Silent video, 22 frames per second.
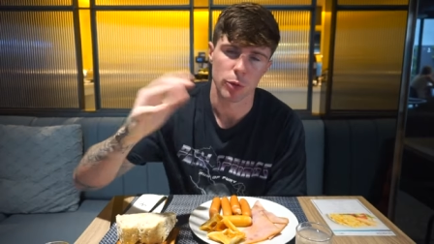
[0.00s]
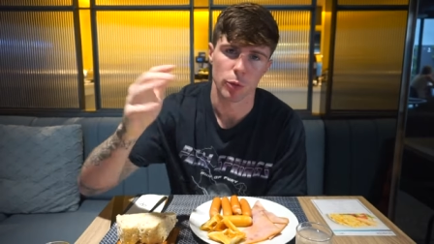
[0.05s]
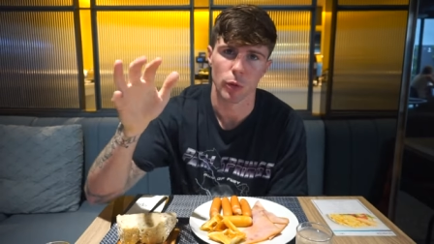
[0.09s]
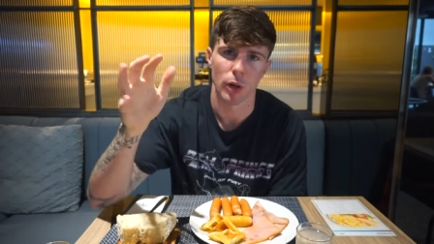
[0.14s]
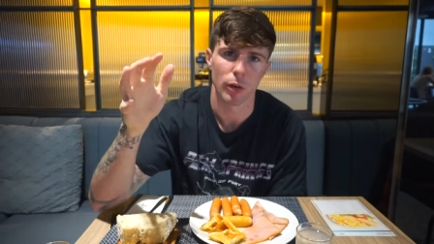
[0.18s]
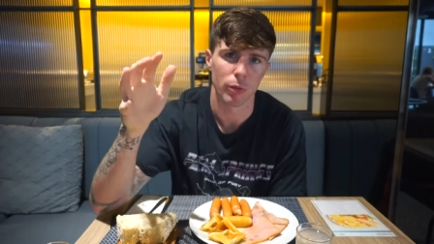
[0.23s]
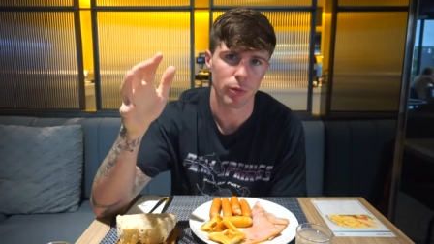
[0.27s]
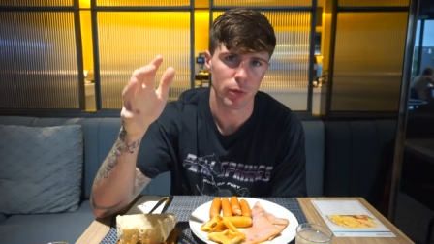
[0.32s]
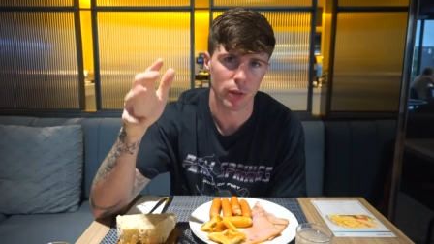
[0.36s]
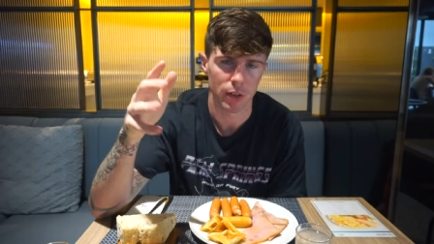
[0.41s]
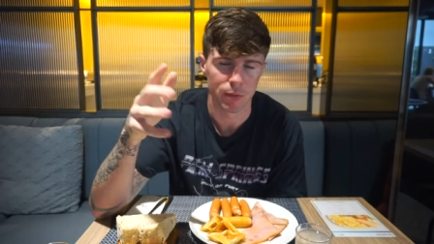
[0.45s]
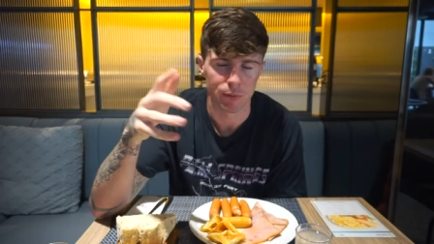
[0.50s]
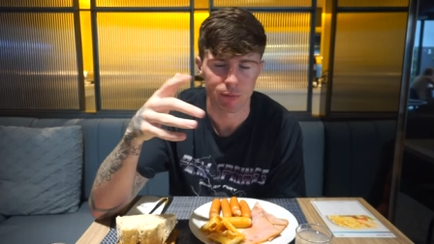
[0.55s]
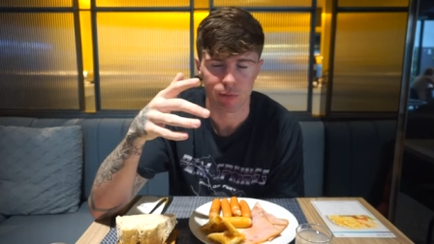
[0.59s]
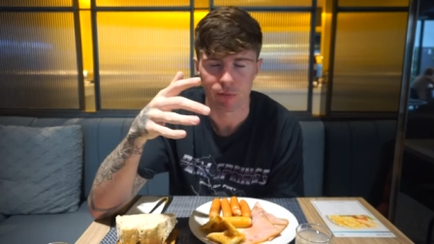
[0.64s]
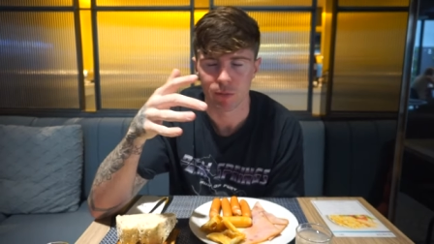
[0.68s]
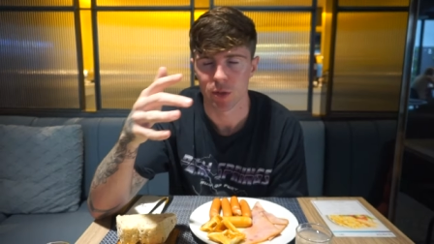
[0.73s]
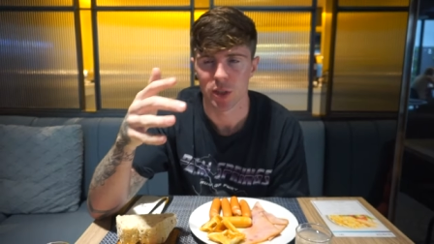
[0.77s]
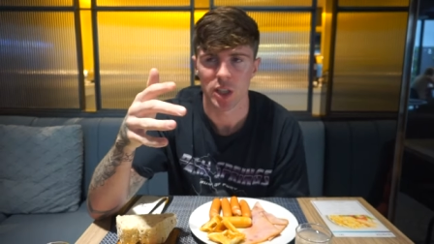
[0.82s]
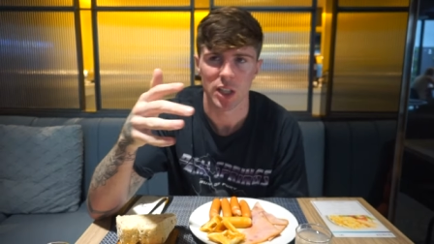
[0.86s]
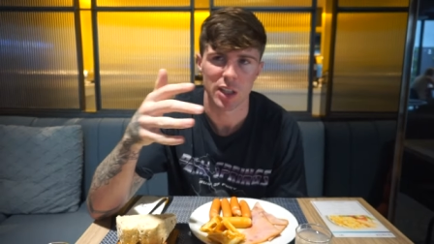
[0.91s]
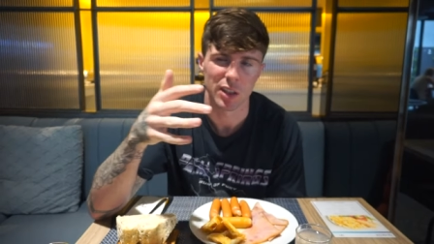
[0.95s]
got roughly,
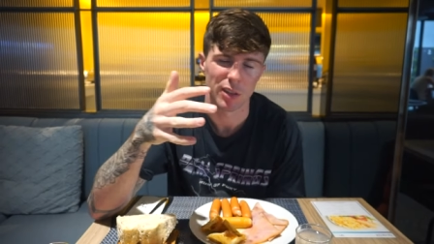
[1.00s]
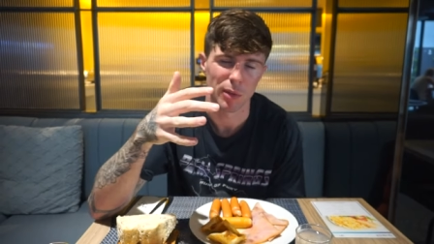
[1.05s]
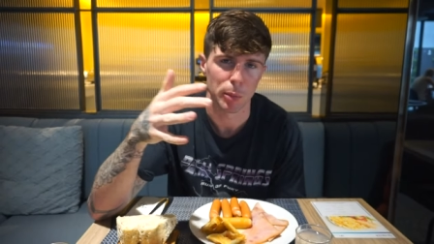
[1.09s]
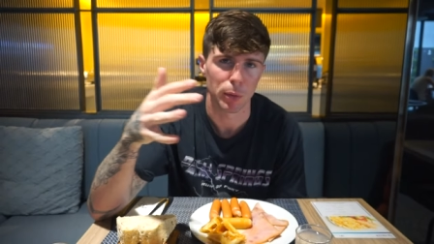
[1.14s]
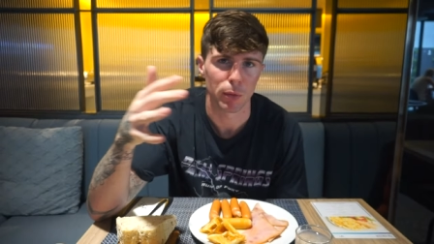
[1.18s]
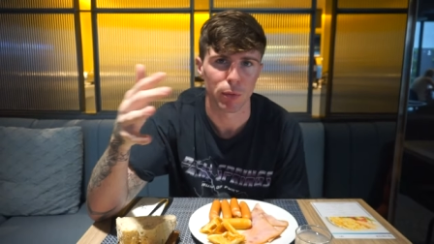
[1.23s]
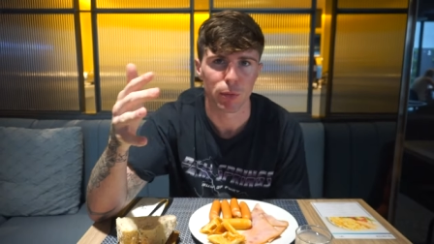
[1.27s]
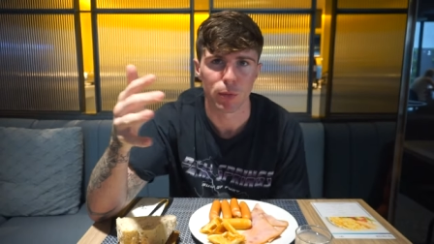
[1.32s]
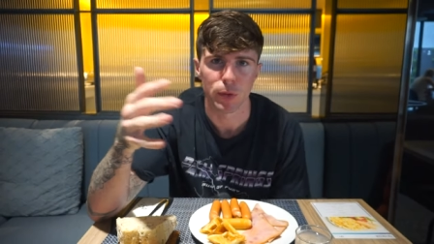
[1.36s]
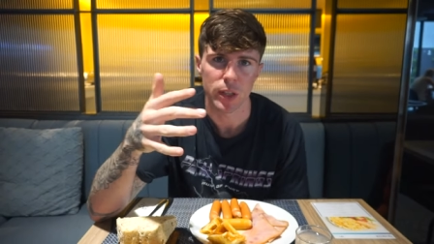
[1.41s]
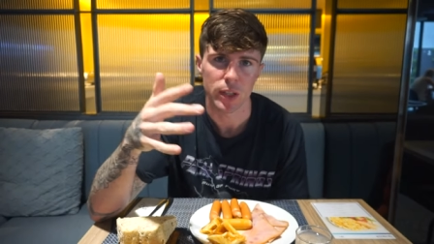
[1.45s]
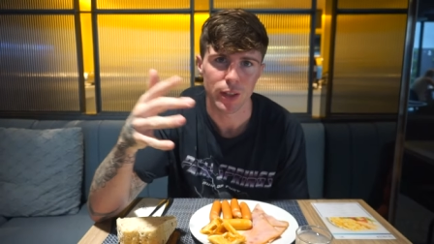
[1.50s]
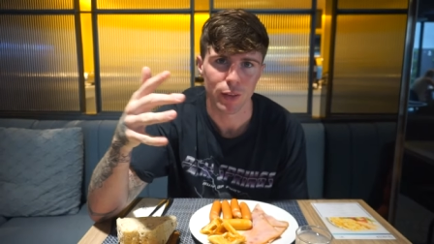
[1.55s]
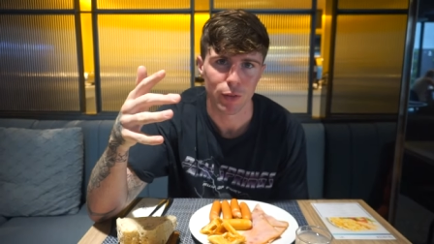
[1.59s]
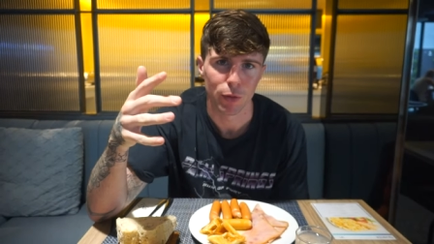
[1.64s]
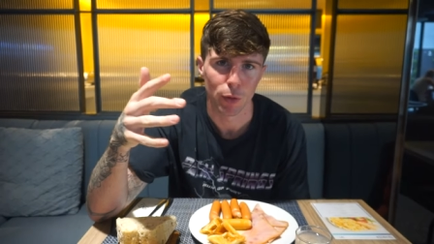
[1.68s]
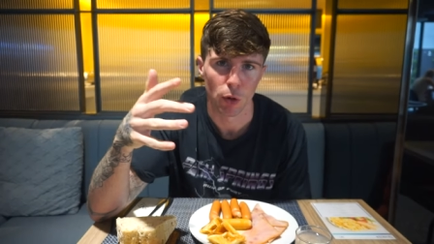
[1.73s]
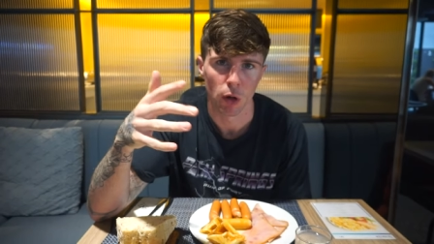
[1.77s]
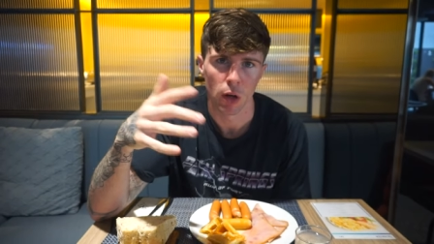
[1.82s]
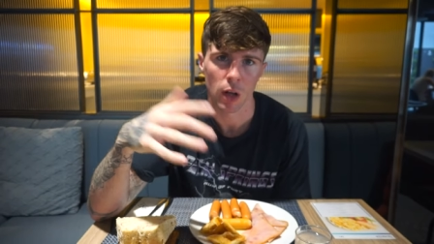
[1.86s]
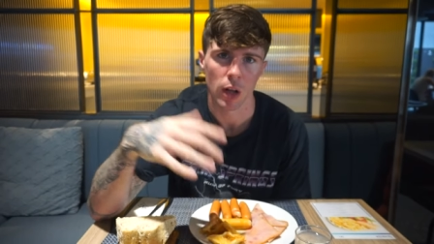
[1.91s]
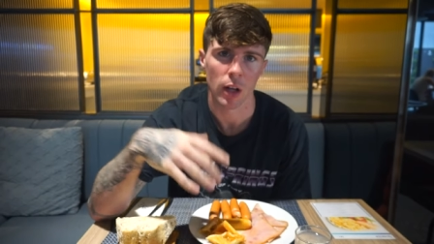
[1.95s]
say, about three to
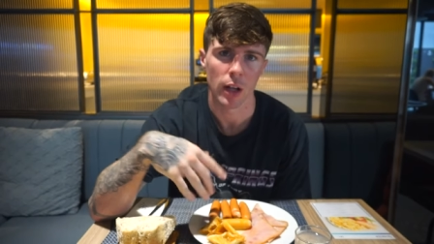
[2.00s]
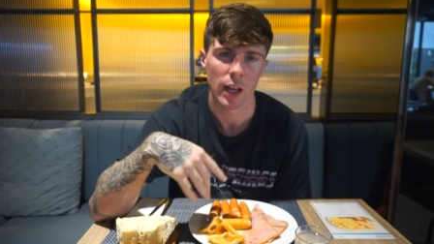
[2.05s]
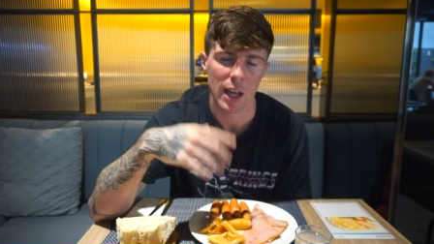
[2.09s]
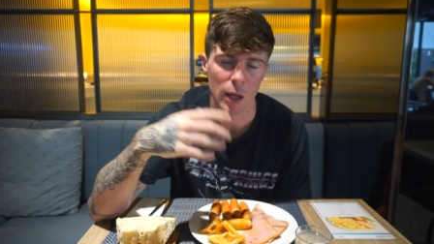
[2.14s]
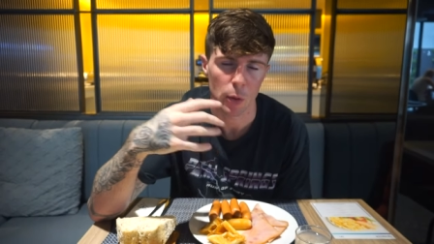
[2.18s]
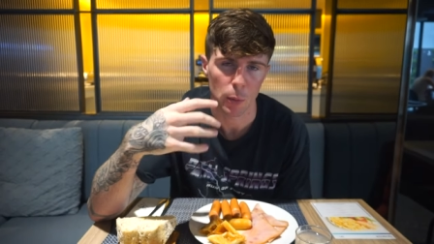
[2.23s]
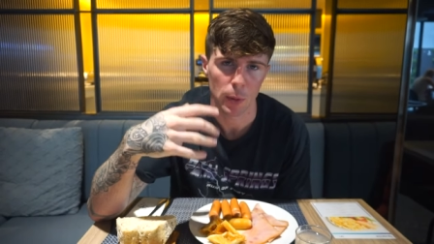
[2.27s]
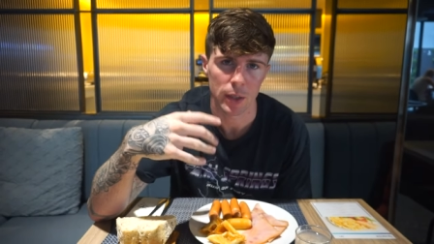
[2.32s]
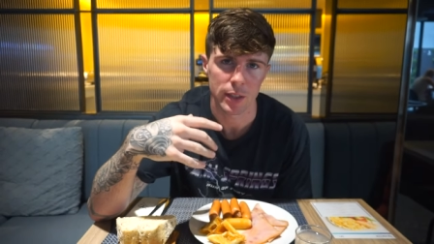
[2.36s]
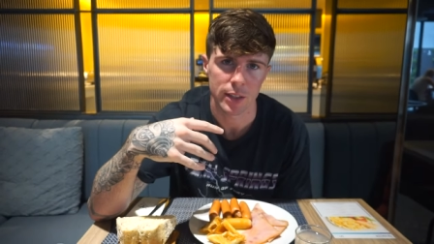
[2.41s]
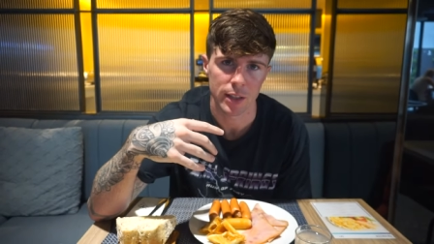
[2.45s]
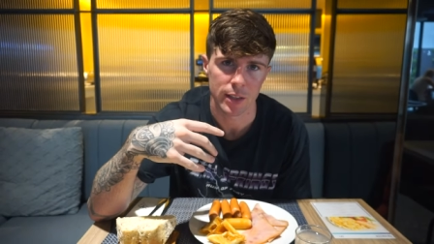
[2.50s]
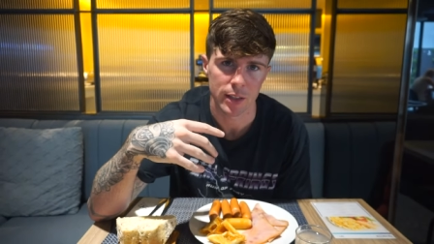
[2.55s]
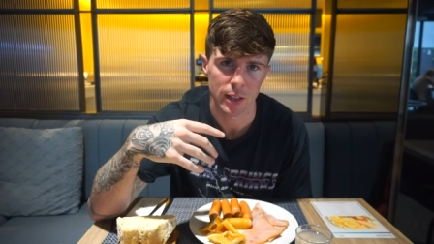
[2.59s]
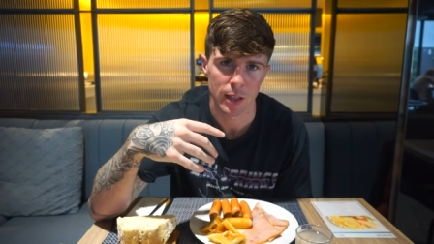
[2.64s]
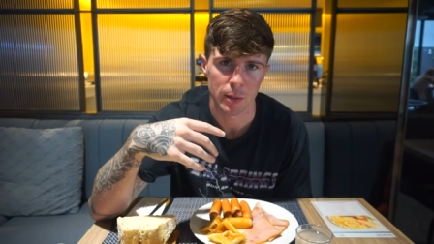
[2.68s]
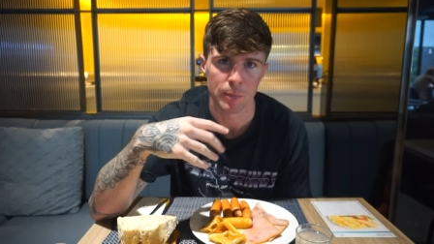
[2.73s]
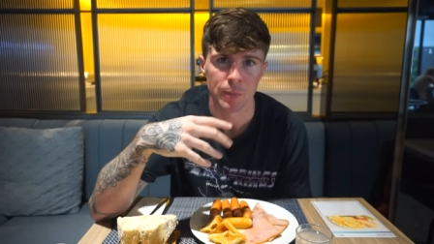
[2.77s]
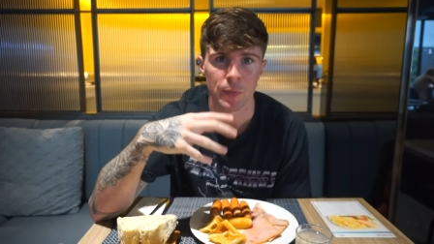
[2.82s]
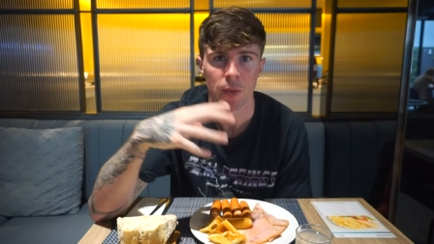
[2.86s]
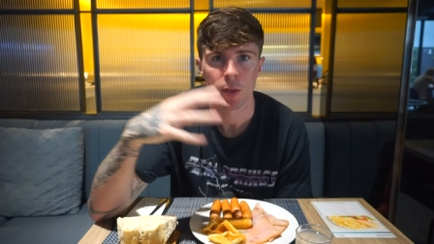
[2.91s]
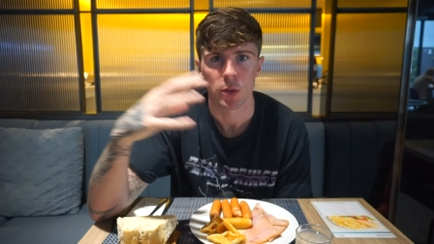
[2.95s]
four egg whites in them,